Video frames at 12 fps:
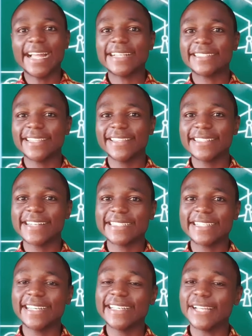Yes, this
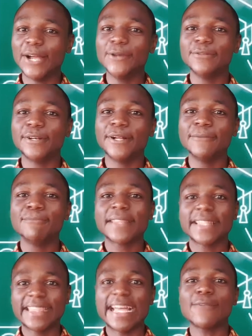lesson is over.
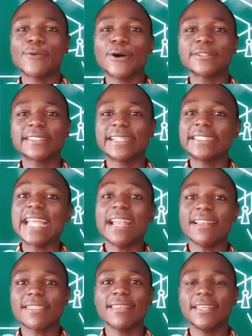That was the
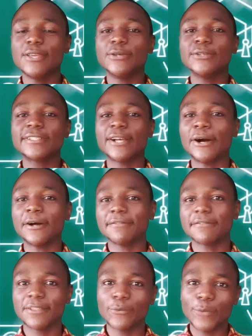10th use
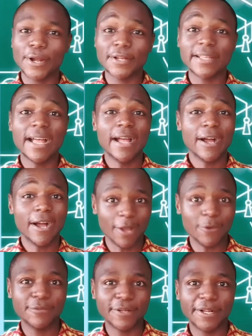of the word
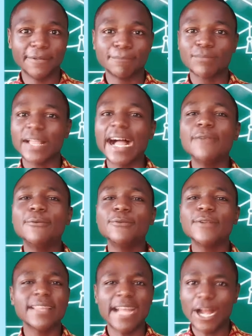over. I
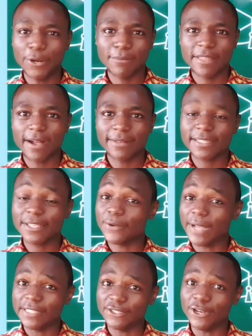really hope that
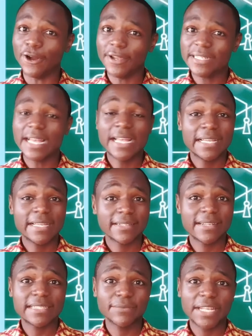you enjoyed
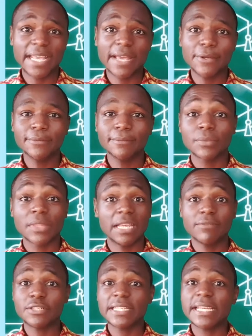today's video.
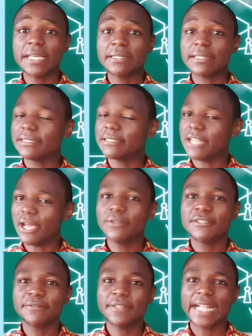If you did,
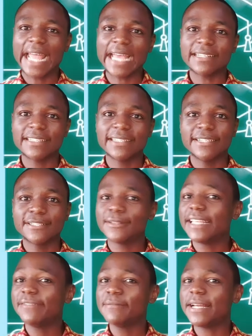don't you forget
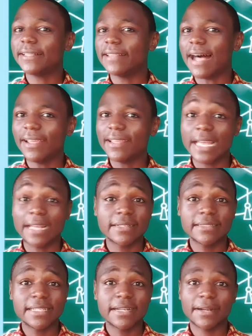to leave me a like and
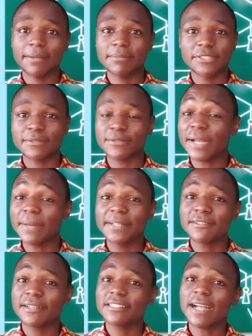consider
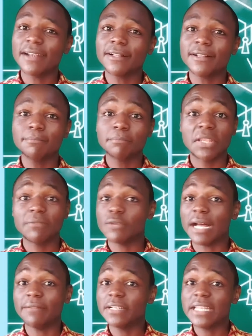subscribing to the channel if
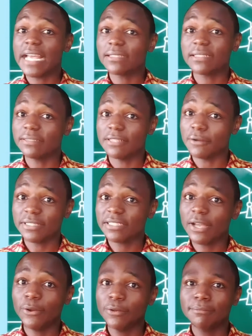you haven't yet done
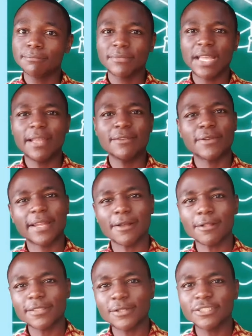so. And you
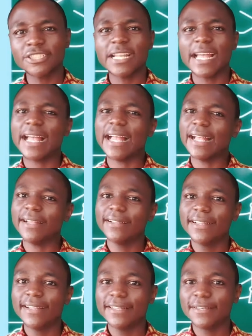can also share
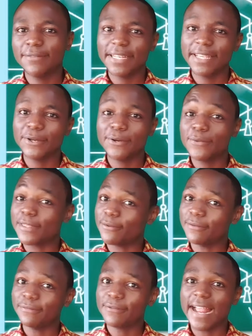the video
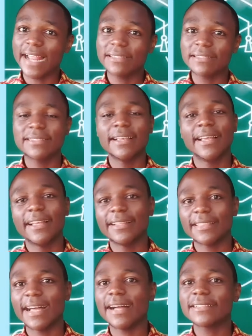with your friends
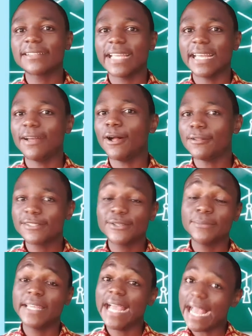that can
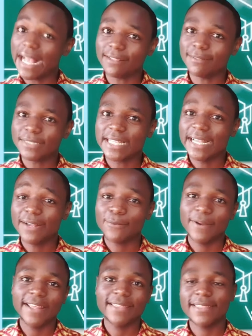also be helped
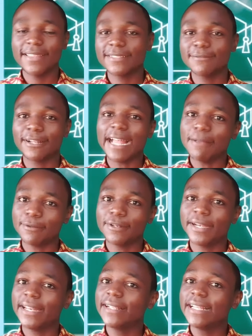with this
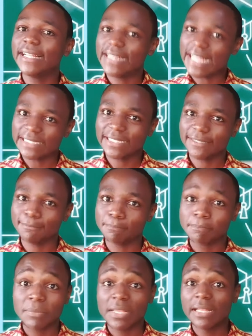vocabulary
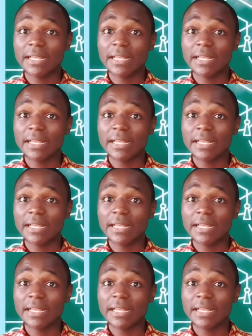lesson.